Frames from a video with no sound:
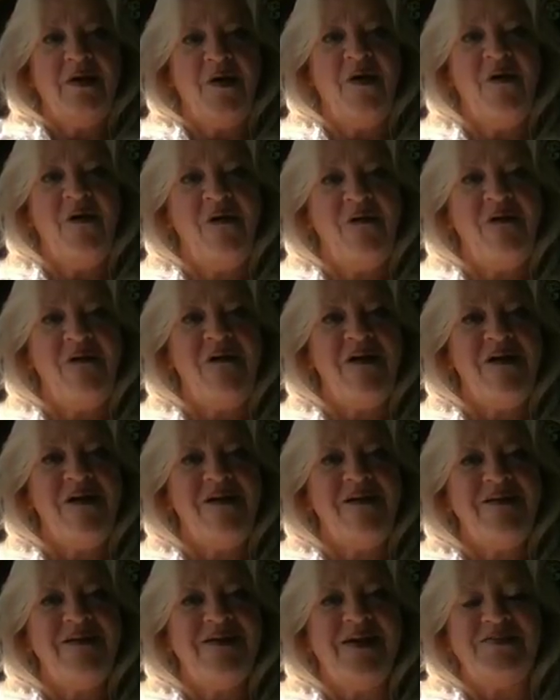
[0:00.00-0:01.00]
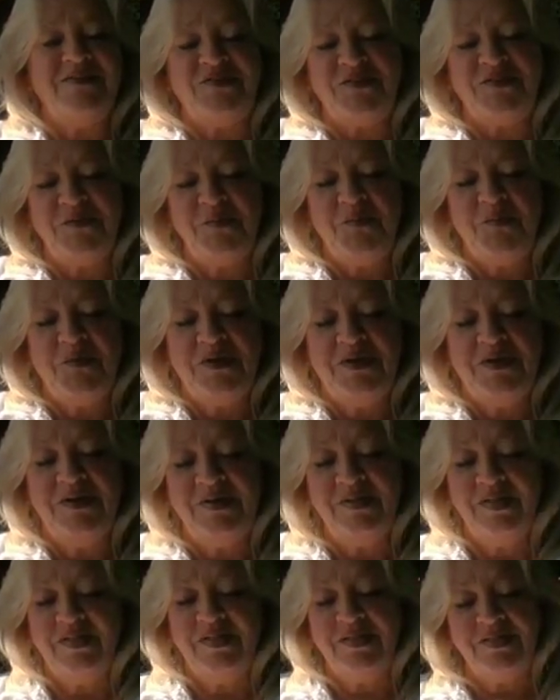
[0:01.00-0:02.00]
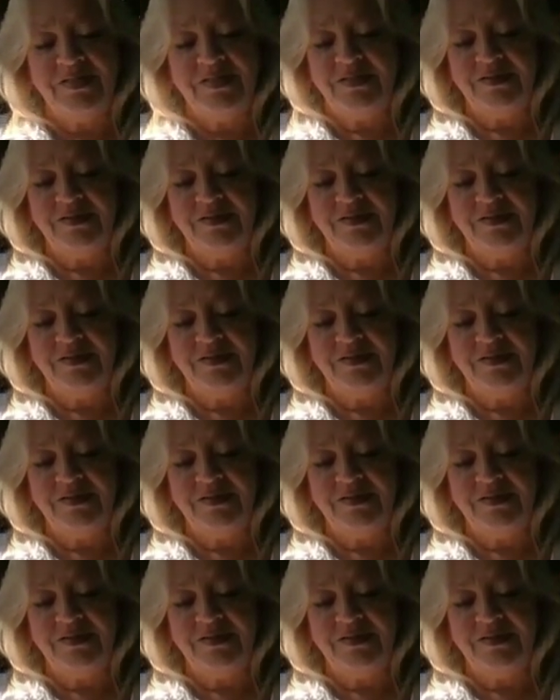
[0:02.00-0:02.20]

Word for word: Oh, yes, it will.